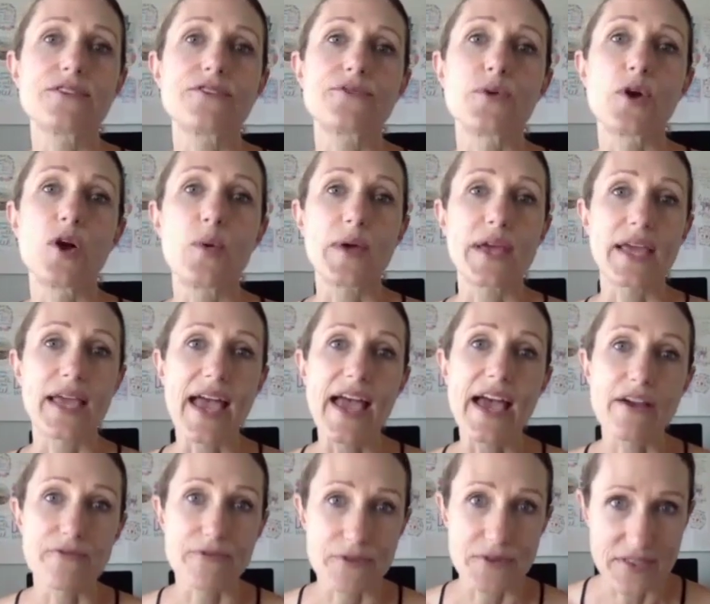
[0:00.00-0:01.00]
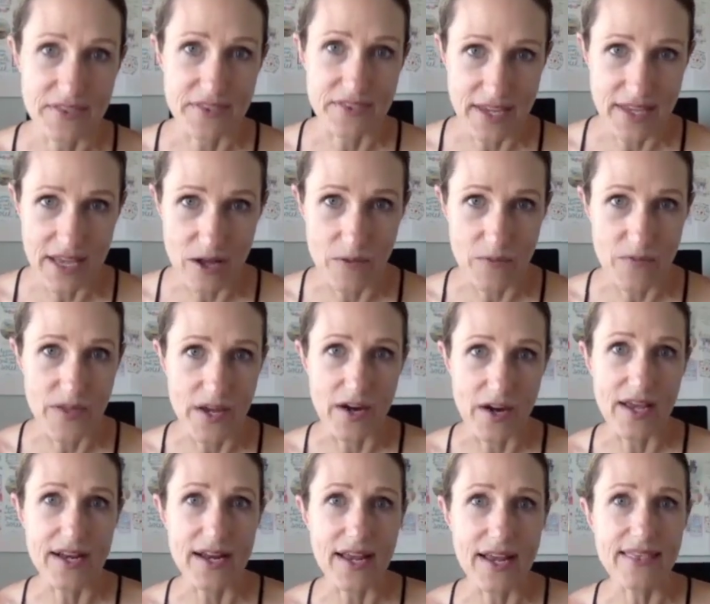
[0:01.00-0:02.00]
throwing everything out there.
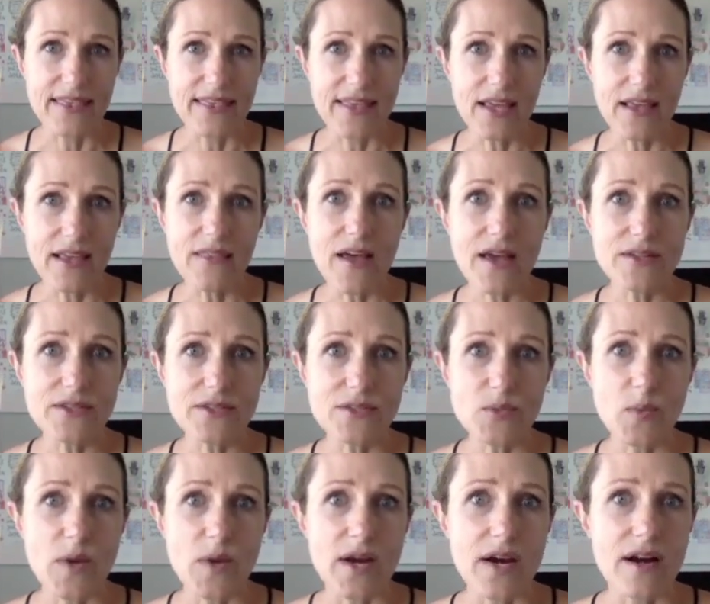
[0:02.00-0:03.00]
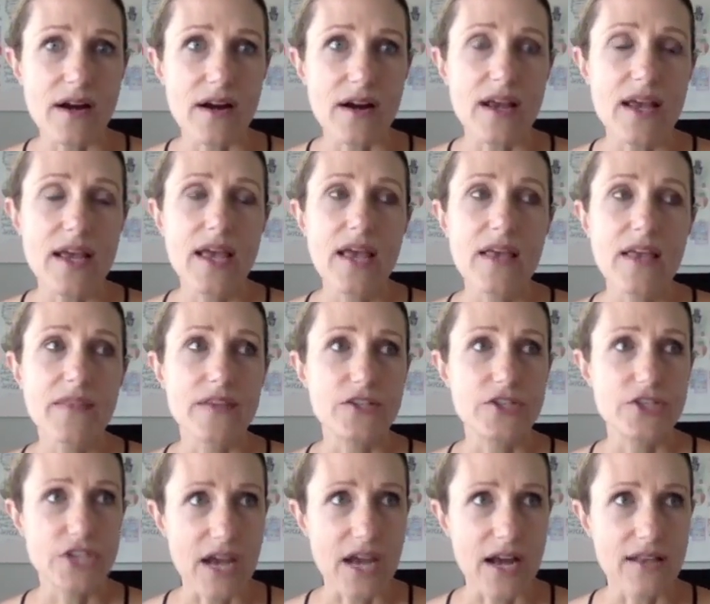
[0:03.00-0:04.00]
And I think that's where the
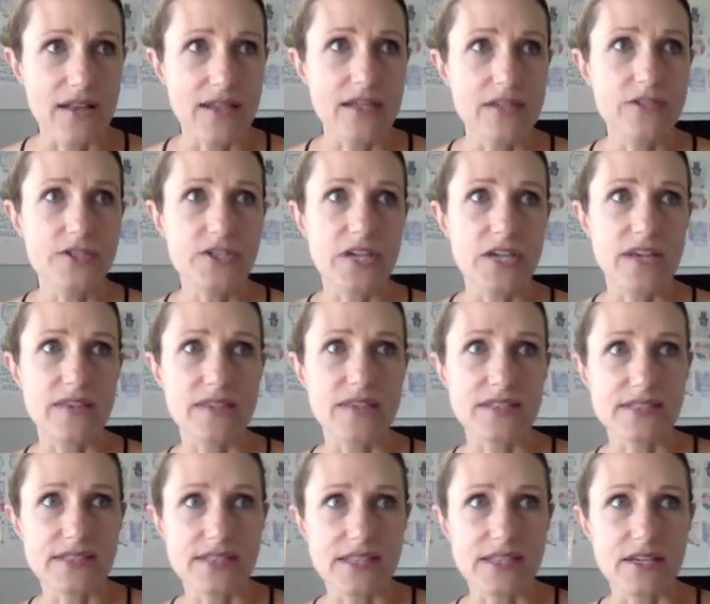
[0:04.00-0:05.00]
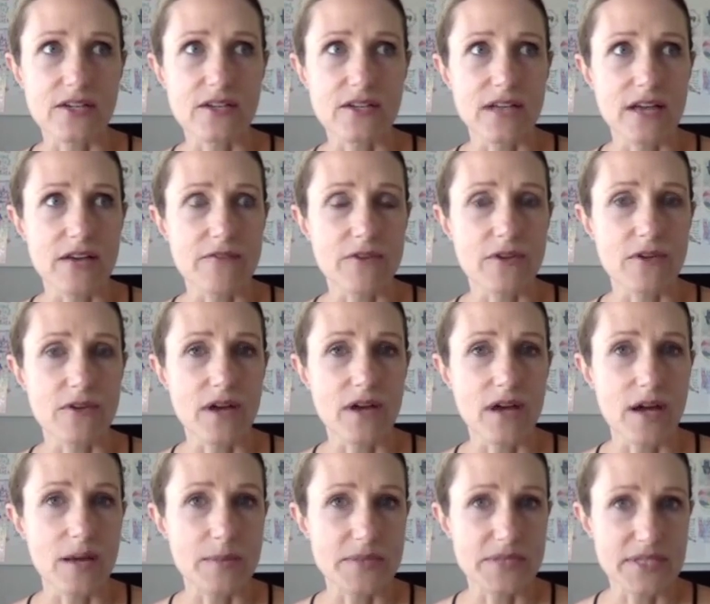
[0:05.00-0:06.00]
challenge and the skill level
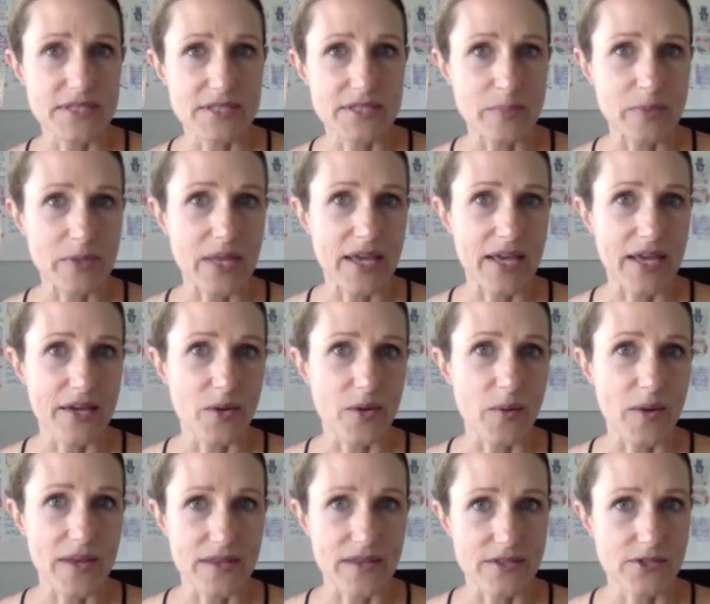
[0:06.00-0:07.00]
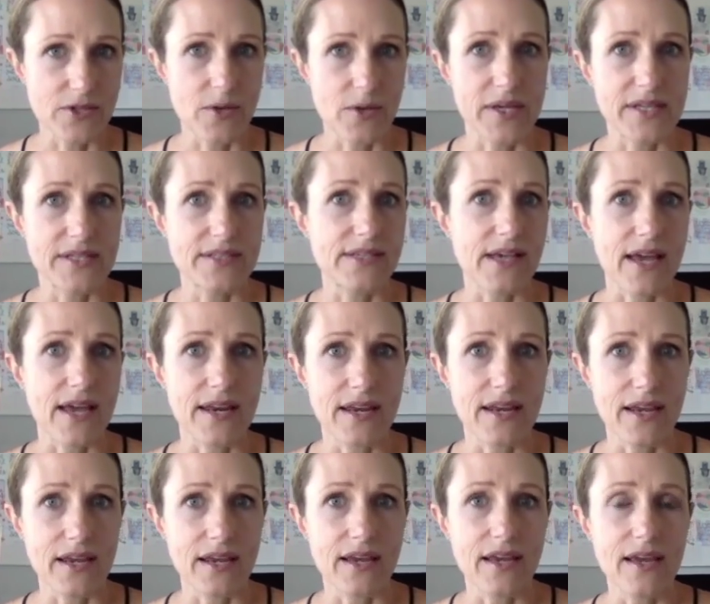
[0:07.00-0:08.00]
comes into play in a way that's so
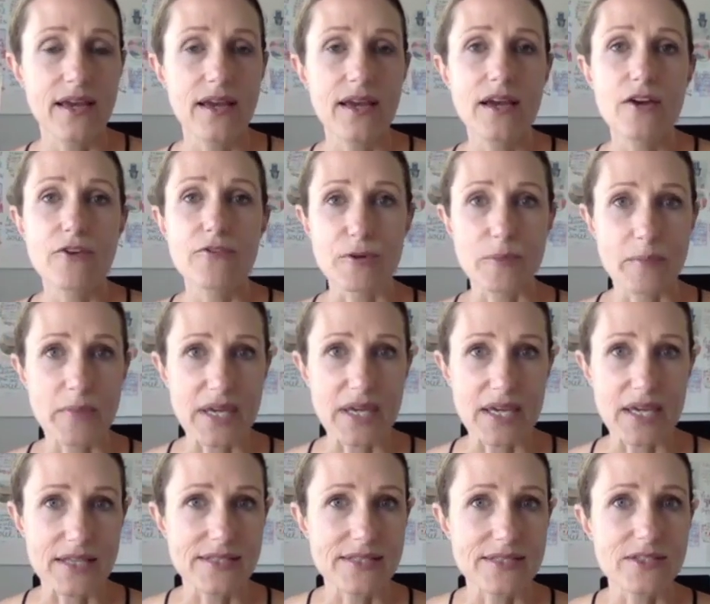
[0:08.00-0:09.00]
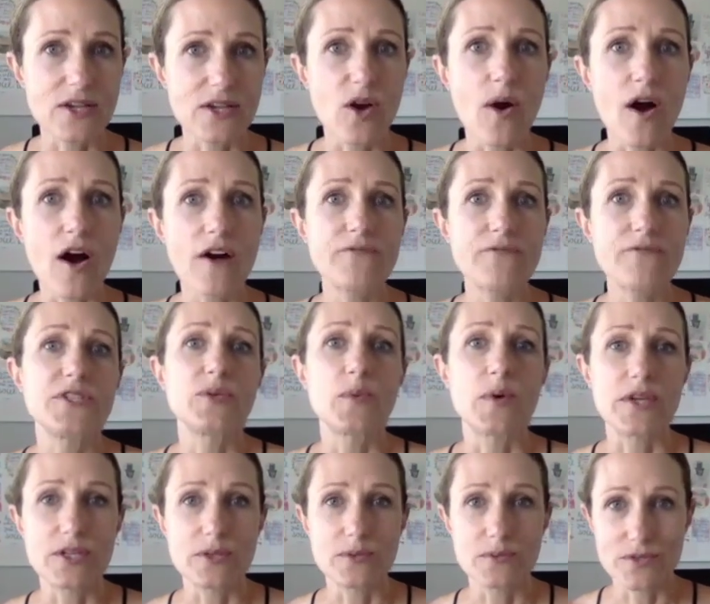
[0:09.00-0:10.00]
exciting for me. It's so often
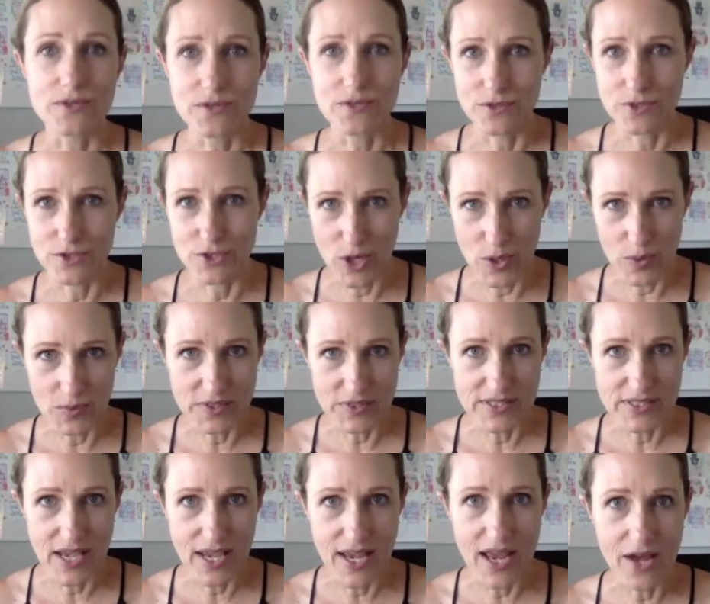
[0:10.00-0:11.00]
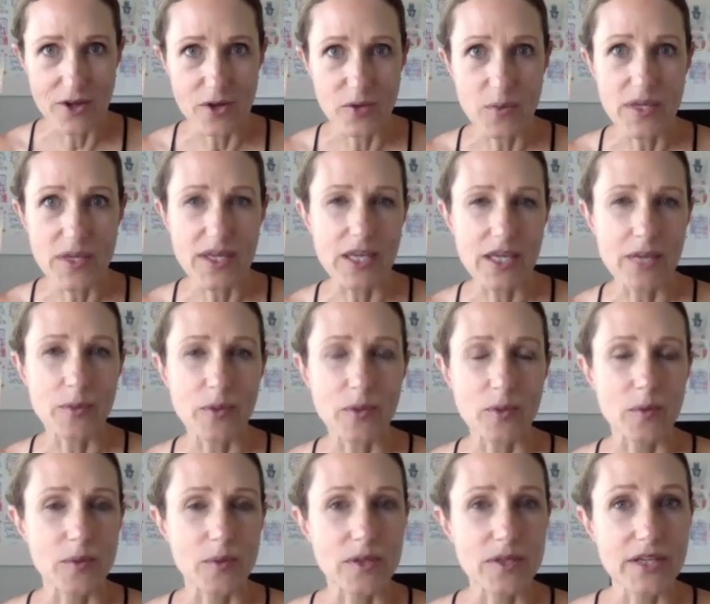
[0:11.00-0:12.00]
what you don't say. How do we keep it
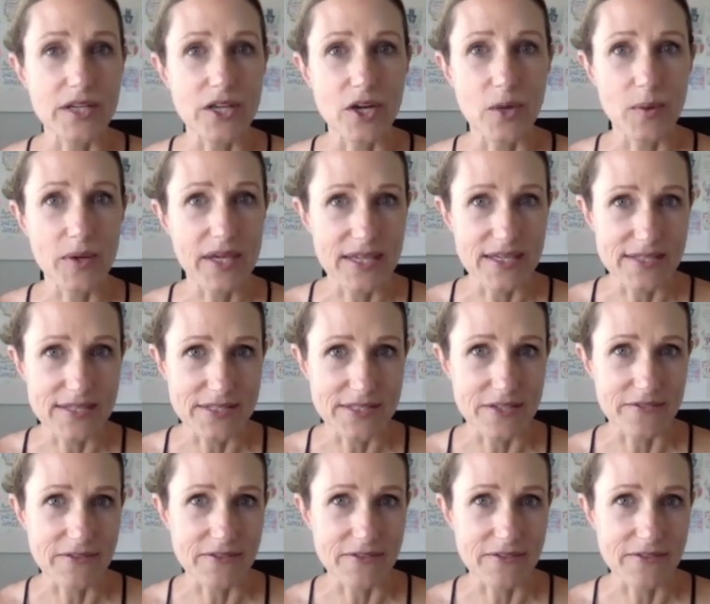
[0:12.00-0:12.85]
really cohesive?